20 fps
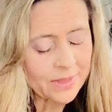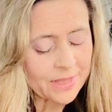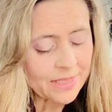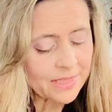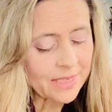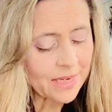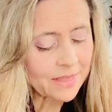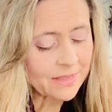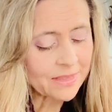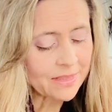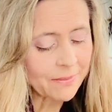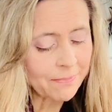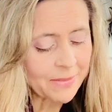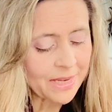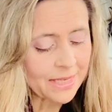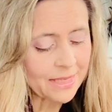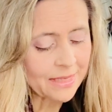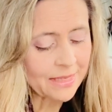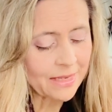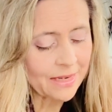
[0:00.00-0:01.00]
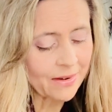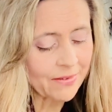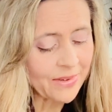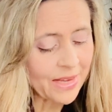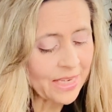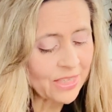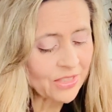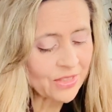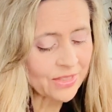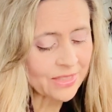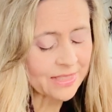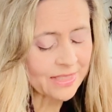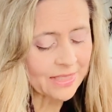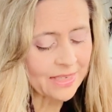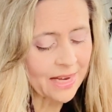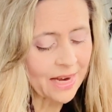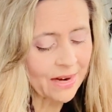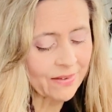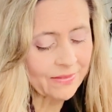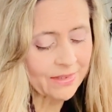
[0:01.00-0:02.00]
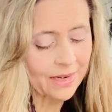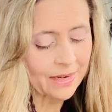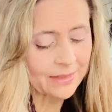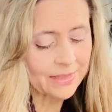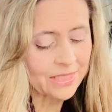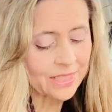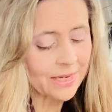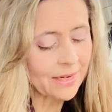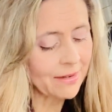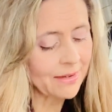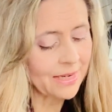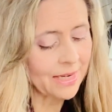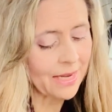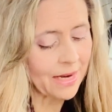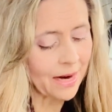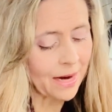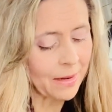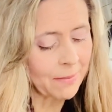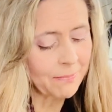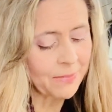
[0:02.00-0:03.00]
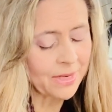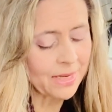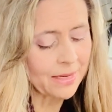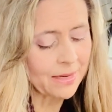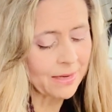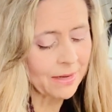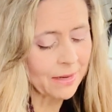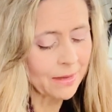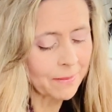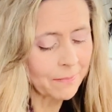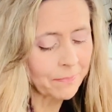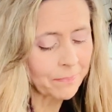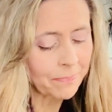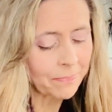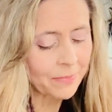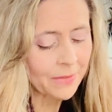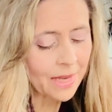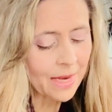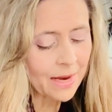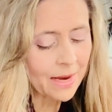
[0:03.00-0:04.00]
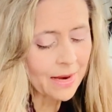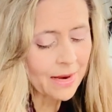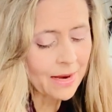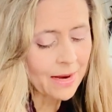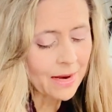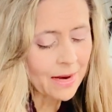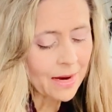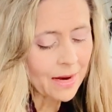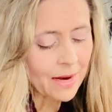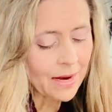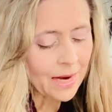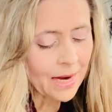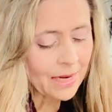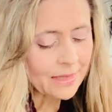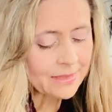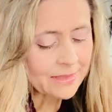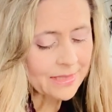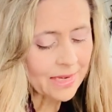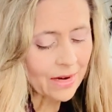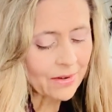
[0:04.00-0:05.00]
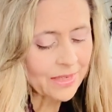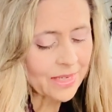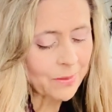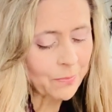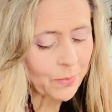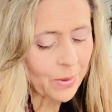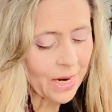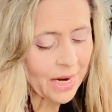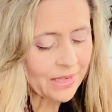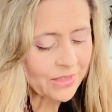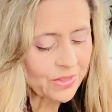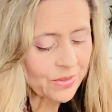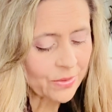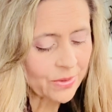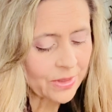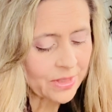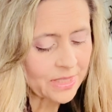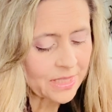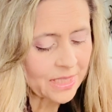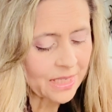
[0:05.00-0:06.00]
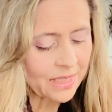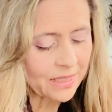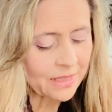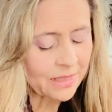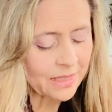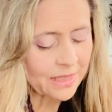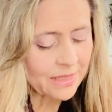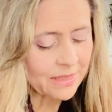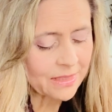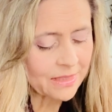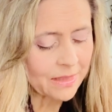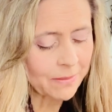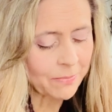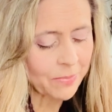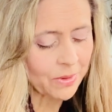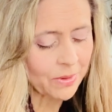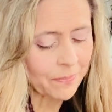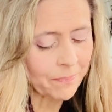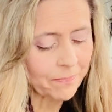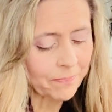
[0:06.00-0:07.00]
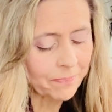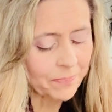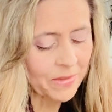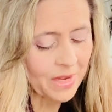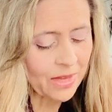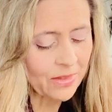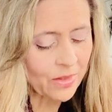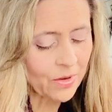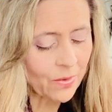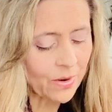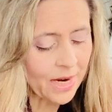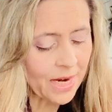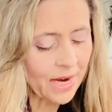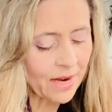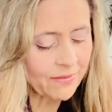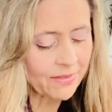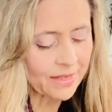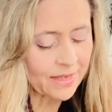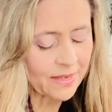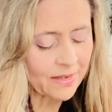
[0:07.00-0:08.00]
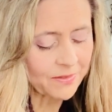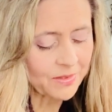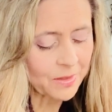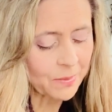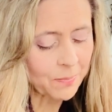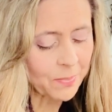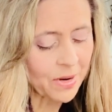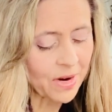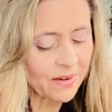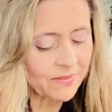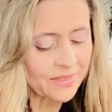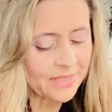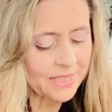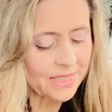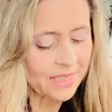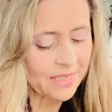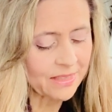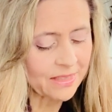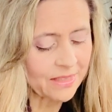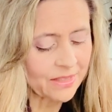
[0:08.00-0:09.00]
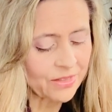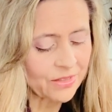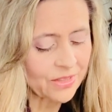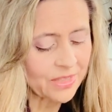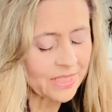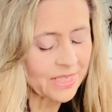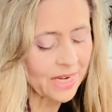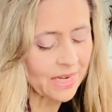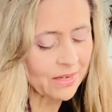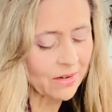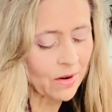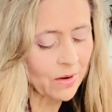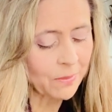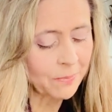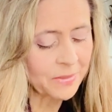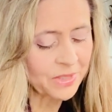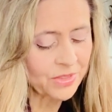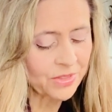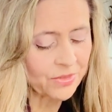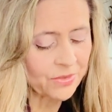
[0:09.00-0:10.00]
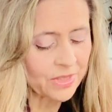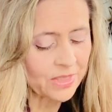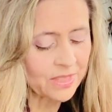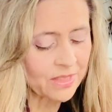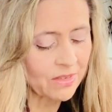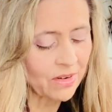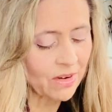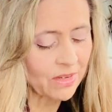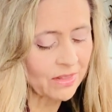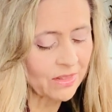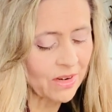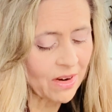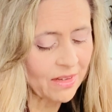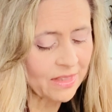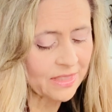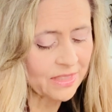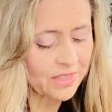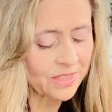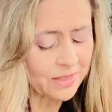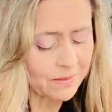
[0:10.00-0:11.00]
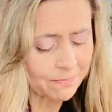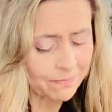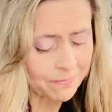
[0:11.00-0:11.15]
the tongues of men and of angels and have not charity, I am become as sounding brass or a tinkling cymbal. And though I have the gift of prophecy and understand all mysteries and all knowledge,